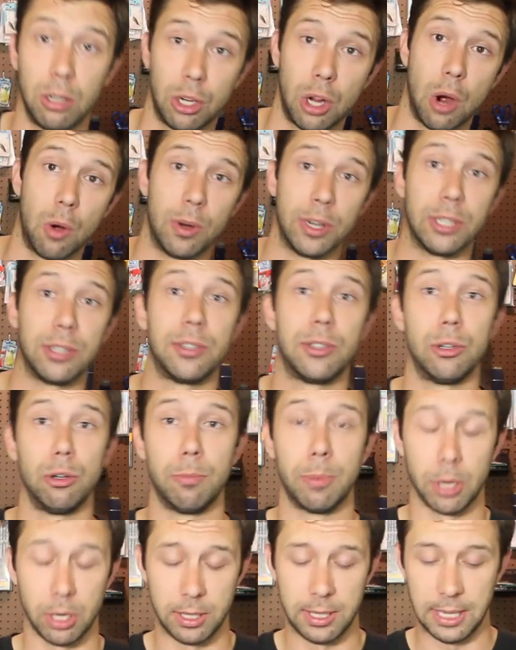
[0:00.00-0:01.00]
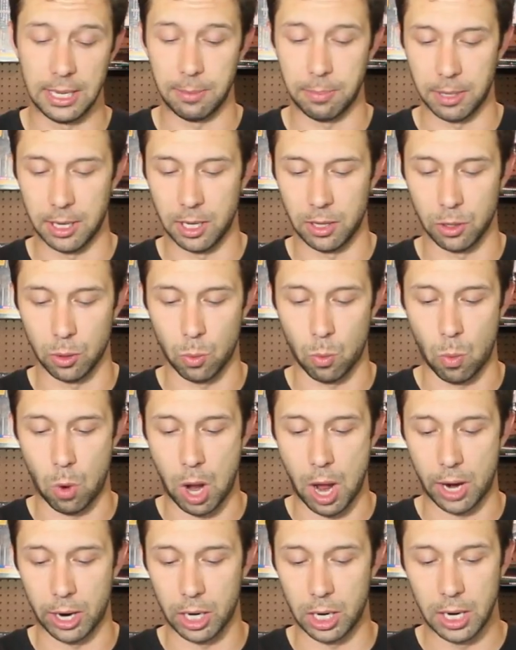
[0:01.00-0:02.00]
going super deep in the
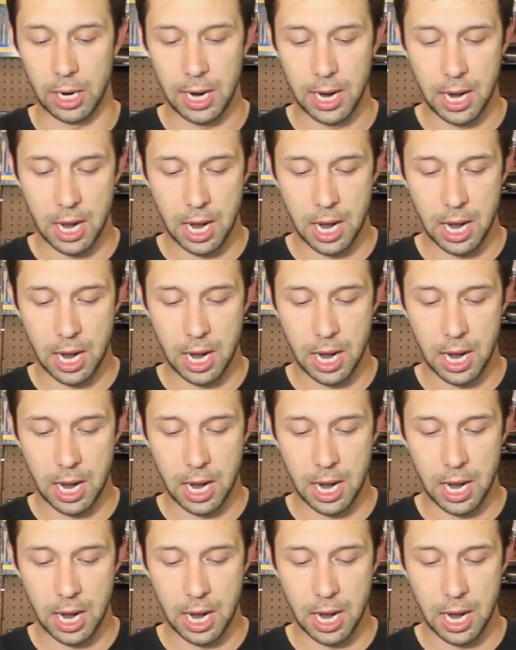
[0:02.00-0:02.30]
water.